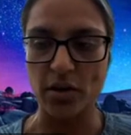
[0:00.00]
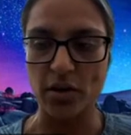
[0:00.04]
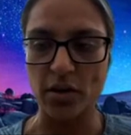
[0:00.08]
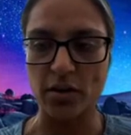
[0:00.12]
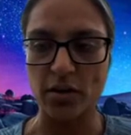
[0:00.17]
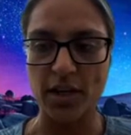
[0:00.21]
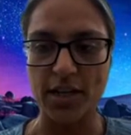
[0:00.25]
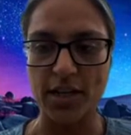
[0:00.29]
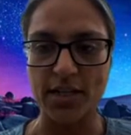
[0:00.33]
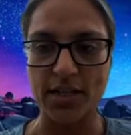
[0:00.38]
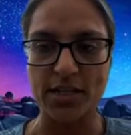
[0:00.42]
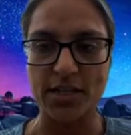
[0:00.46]

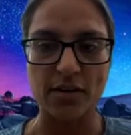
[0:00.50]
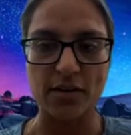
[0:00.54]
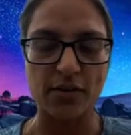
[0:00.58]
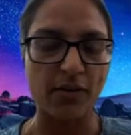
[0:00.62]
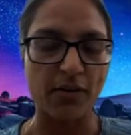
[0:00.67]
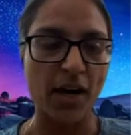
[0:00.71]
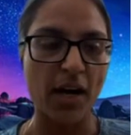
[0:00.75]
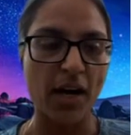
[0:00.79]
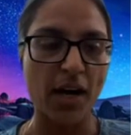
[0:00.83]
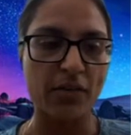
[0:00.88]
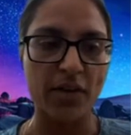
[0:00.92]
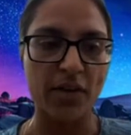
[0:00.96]
Earth can
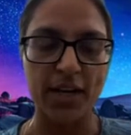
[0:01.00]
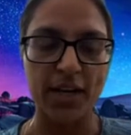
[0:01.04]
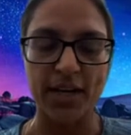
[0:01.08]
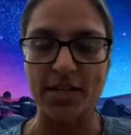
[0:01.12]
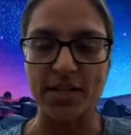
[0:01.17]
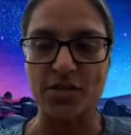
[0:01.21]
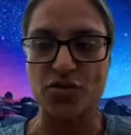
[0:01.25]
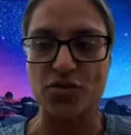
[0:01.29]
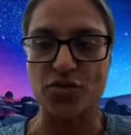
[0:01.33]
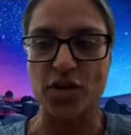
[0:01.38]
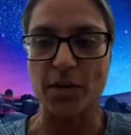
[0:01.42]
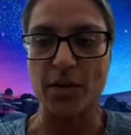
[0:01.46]
survive in
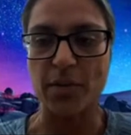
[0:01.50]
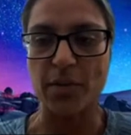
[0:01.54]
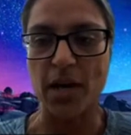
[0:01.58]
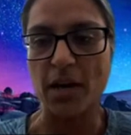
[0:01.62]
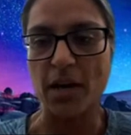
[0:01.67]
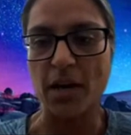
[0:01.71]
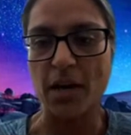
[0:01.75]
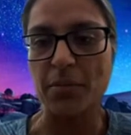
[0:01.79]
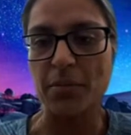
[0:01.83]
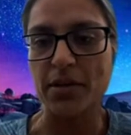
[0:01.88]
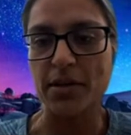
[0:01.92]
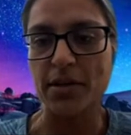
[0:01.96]
extreme
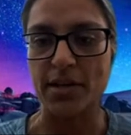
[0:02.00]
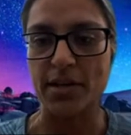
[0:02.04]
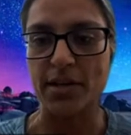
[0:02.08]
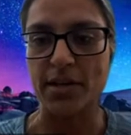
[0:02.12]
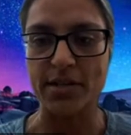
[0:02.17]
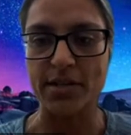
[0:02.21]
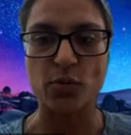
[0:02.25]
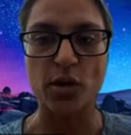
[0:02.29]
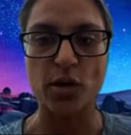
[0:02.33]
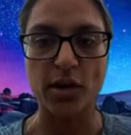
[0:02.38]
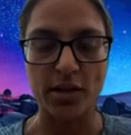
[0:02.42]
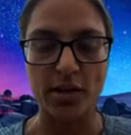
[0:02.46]

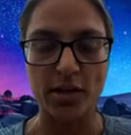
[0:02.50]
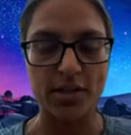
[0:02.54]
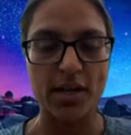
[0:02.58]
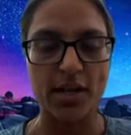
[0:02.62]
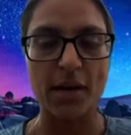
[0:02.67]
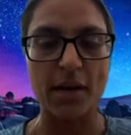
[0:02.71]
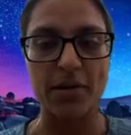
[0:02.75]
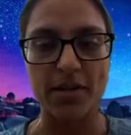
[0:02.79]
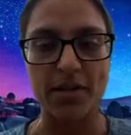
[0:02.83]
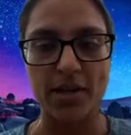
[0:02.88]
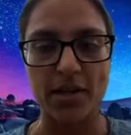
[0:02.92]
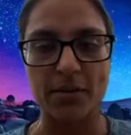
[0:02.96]
habitats. What does
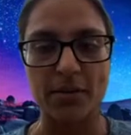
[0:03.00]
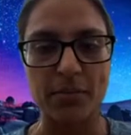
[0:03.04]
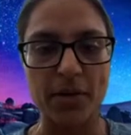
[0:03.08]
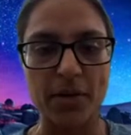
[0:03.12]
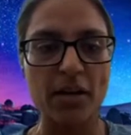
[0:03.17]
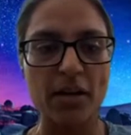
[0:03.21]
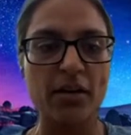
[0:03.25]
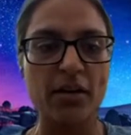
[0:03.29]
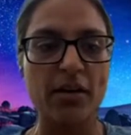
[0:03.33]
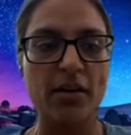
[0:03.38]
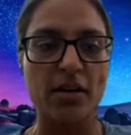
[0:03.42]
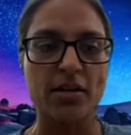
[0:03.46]
habitat
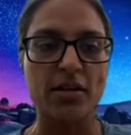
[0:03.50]
mean?